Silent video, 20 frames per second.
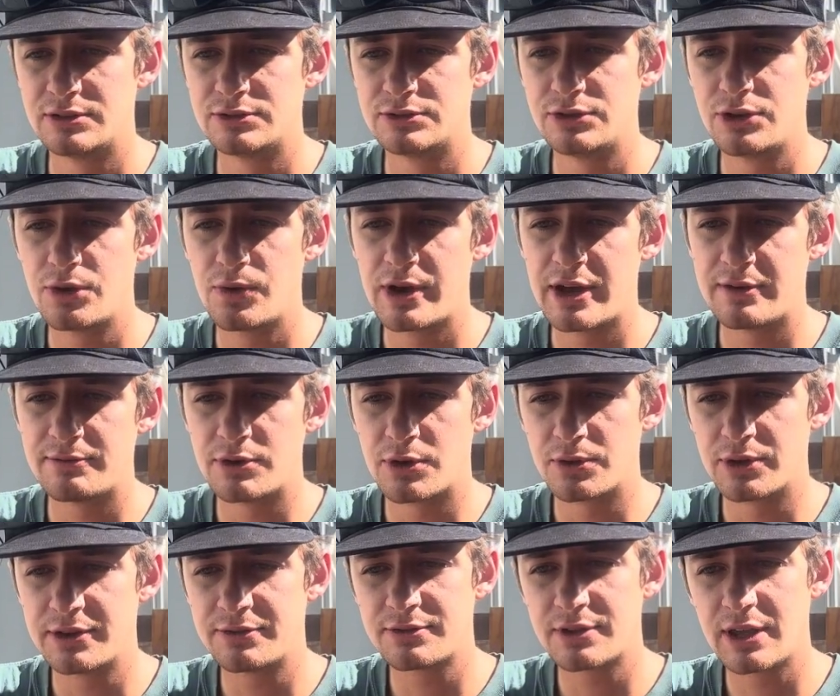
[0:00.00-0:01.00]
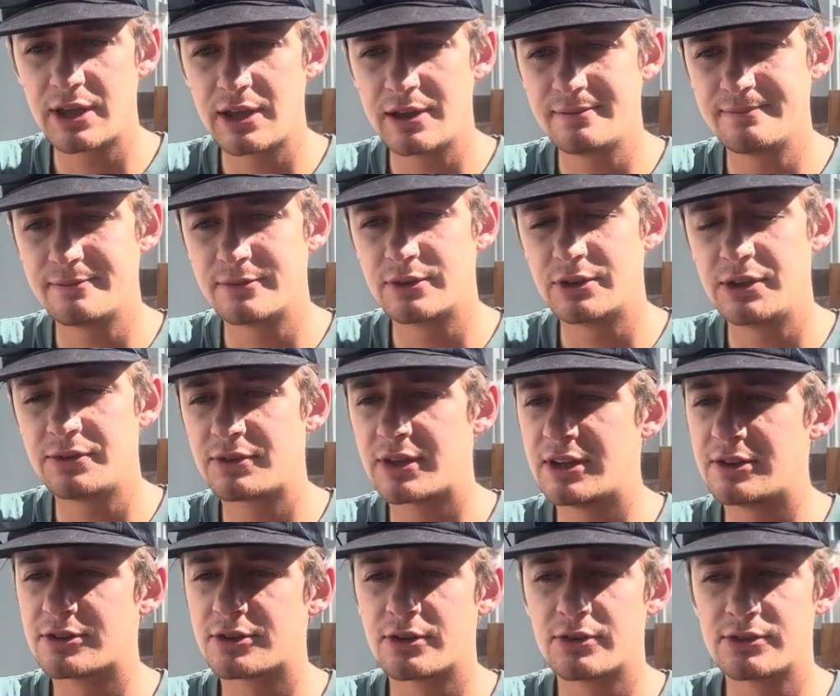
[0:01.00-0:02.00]
No, I have no liftgate.
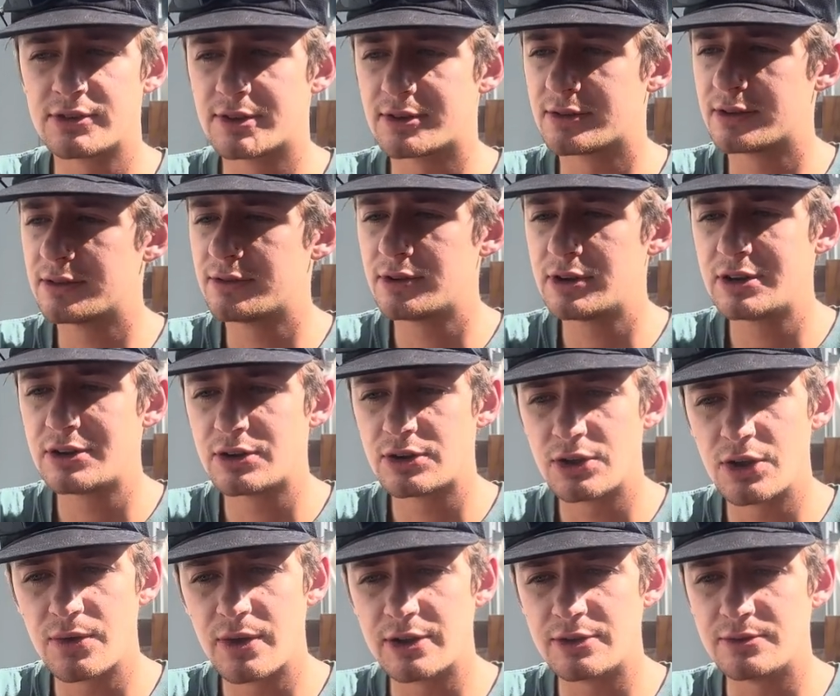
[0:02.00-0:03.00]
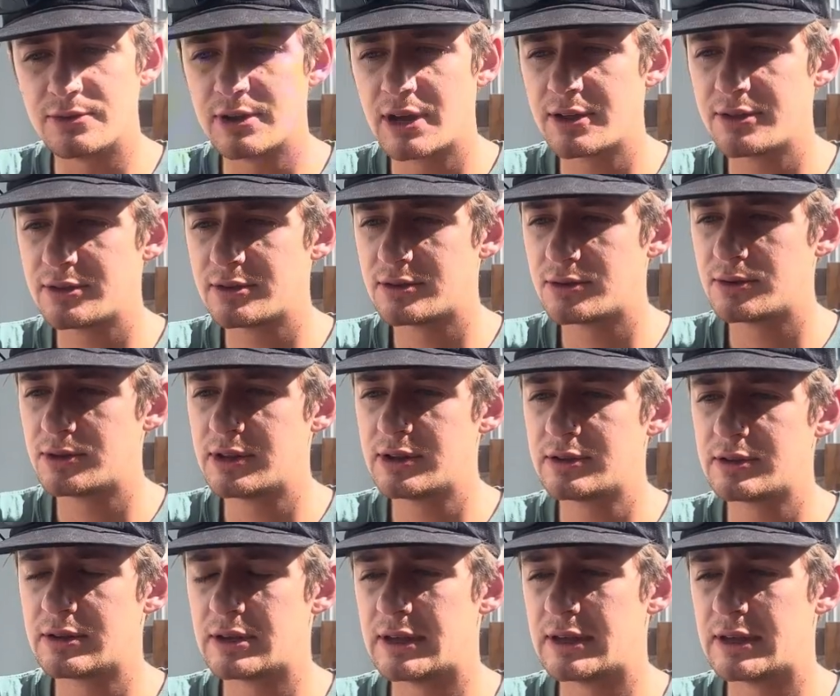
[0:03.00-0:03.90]
Liftgate service at delivery. No, I do not do this.